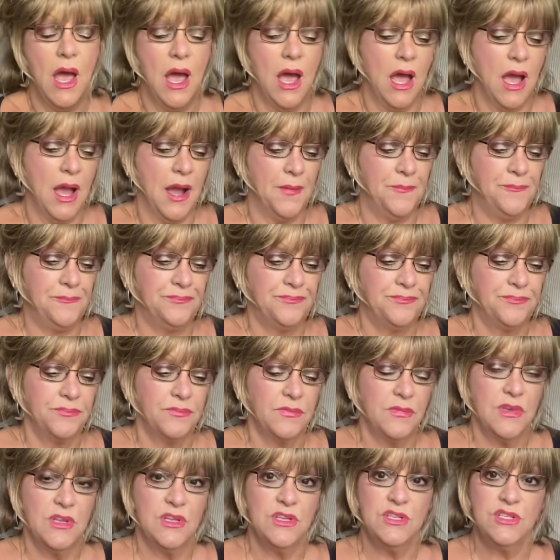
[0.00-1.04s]
Um,
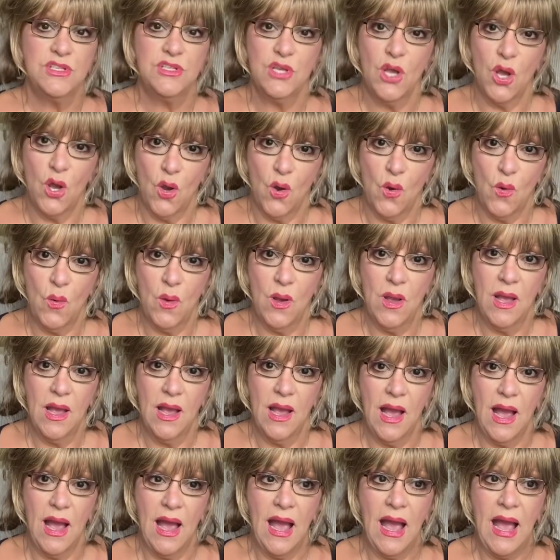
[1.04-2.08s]
so
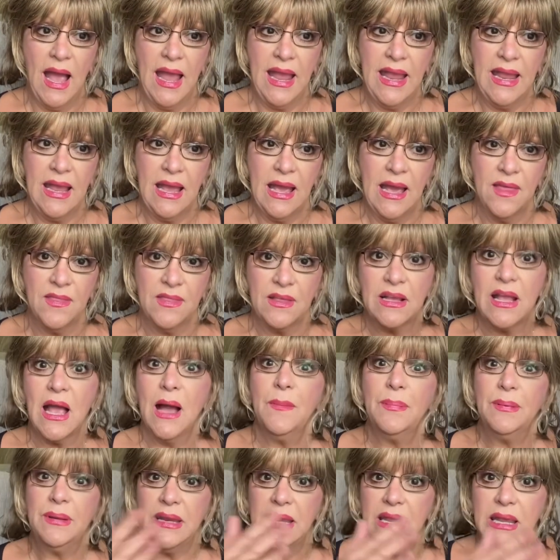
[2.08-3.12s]
I, uh, the
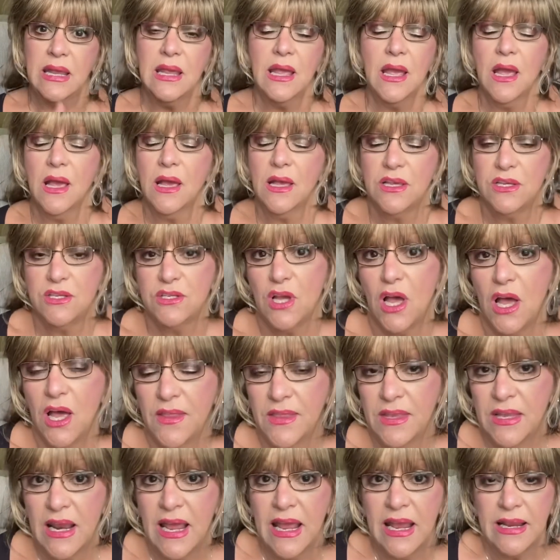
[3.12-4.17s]
company saw
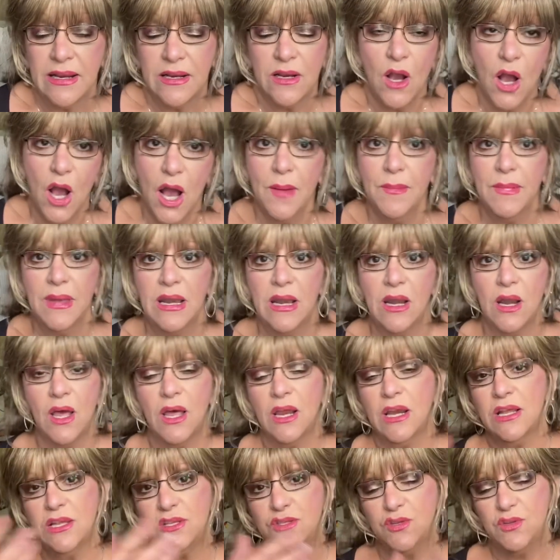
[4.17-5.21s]
that I commented
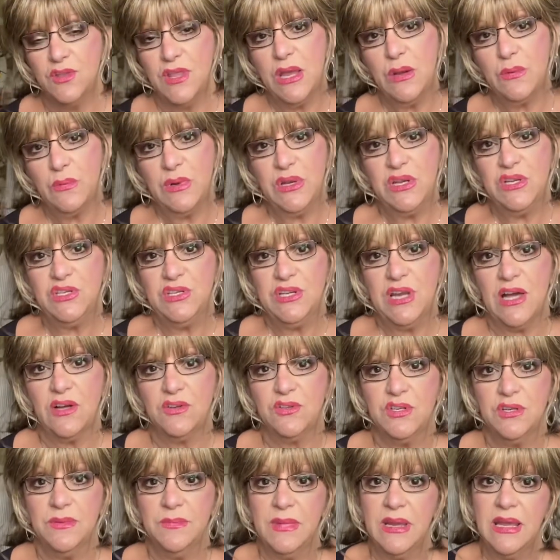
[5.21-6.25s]
on it, so they reached out
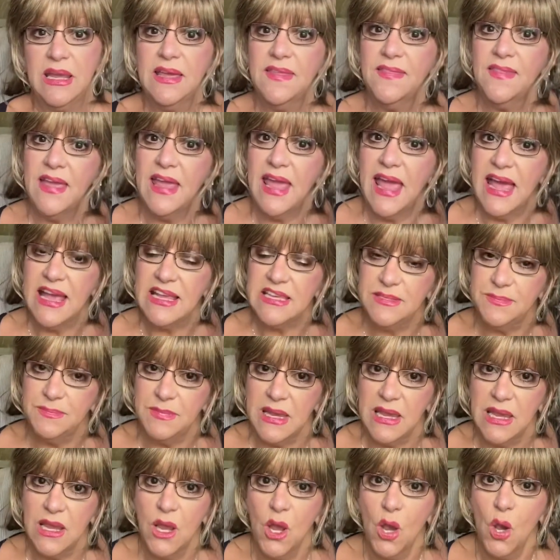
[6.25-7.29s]
to me and they asked
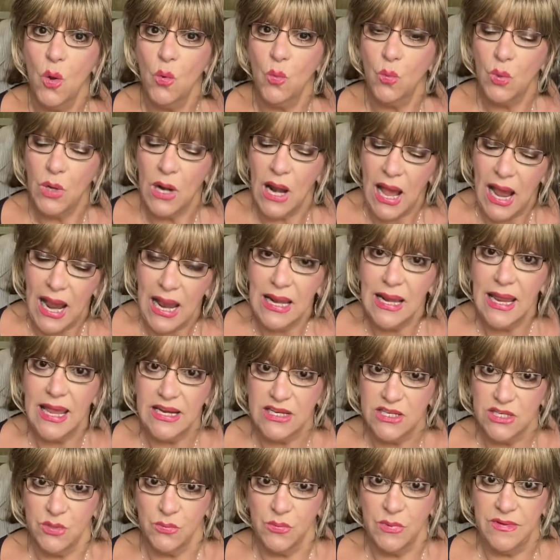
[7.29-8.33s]
me would I
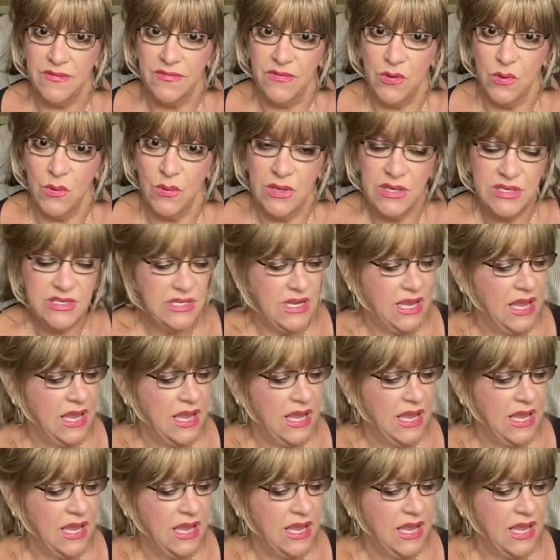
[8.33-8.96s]
like to review it.